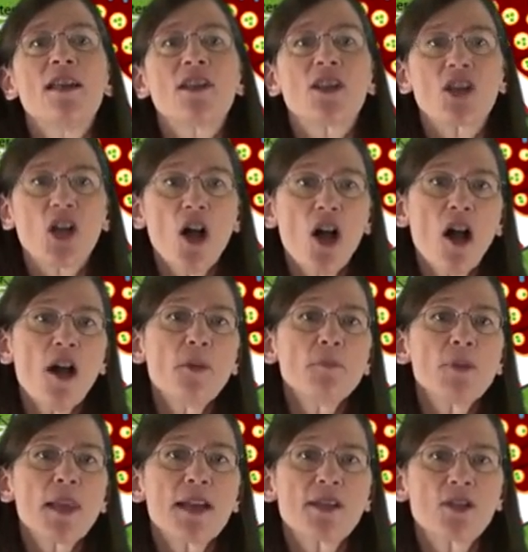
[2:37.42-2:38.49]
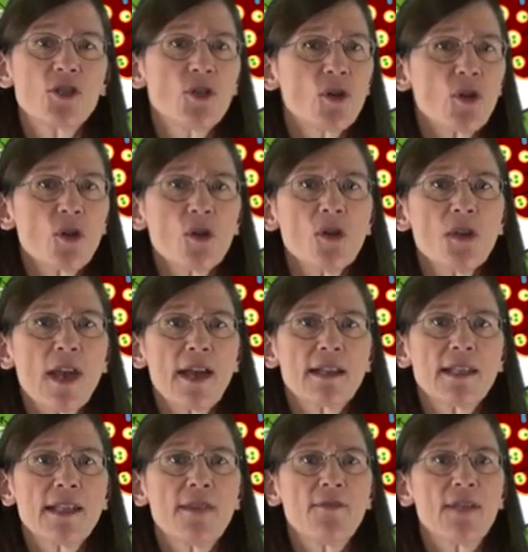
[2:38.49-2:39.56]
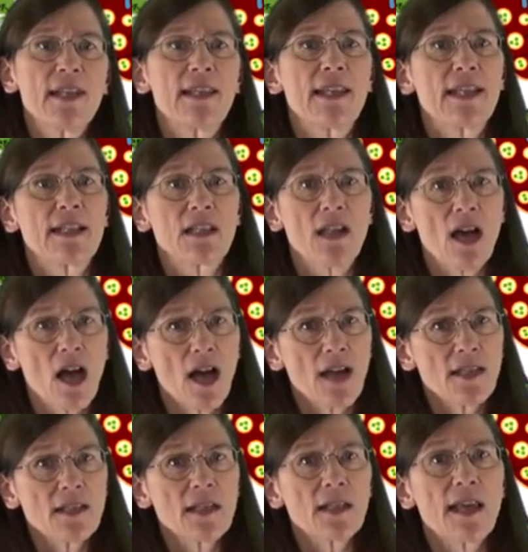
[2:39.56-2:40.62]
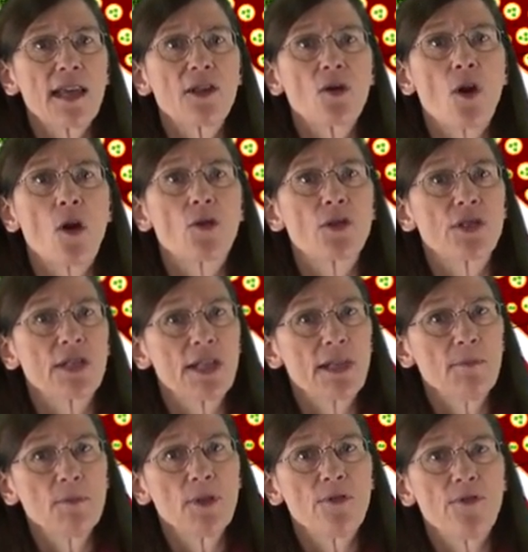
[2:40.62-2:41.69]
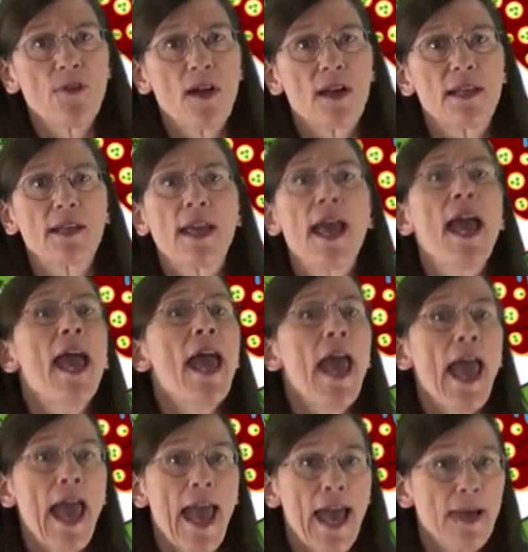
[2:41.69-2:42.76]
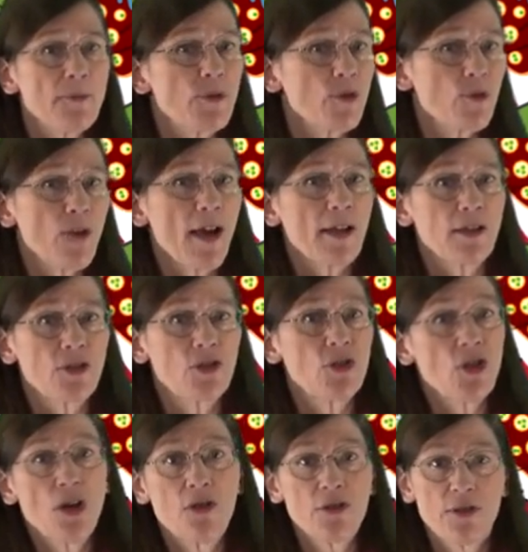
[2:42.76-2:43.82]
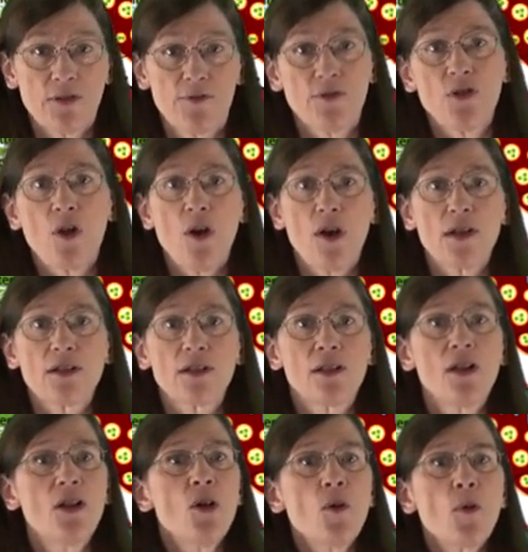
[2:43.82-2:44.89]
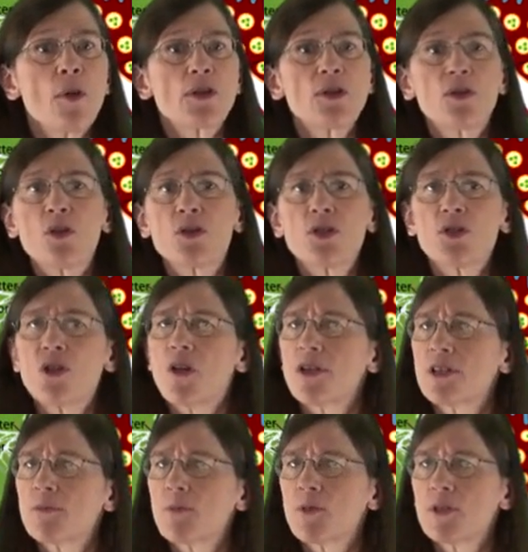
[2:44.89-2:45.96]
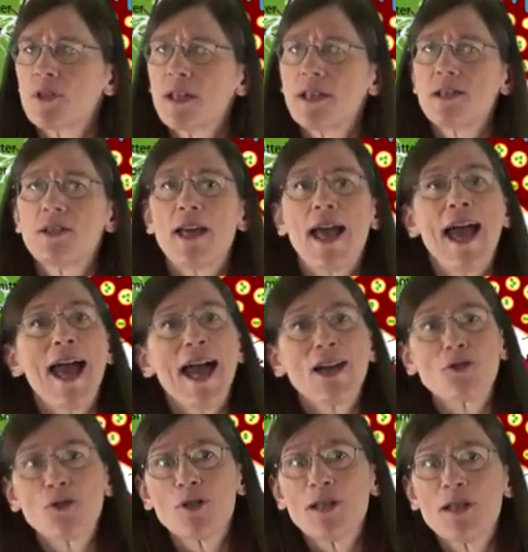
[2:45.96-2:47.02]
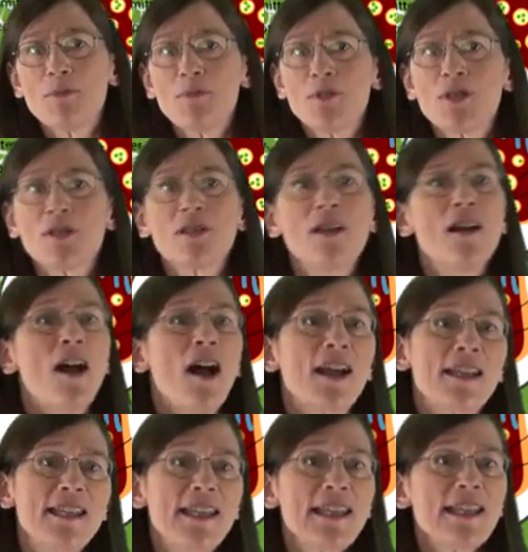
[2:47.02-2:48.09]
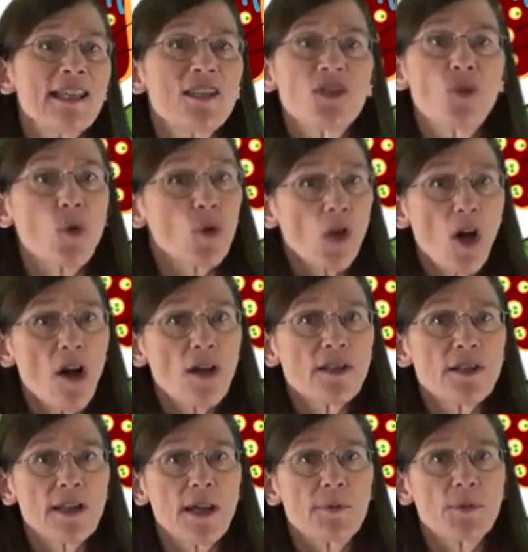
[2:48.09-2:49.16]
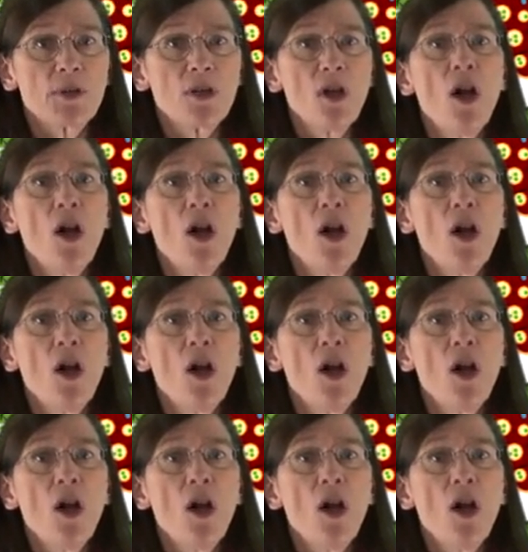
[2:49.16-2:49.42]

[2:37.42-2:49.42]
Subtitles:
The complex neural activity that ties together our simplifying, abstract chunks of thought, whether those thoughts pertain to acronyms, ideas, or concepts,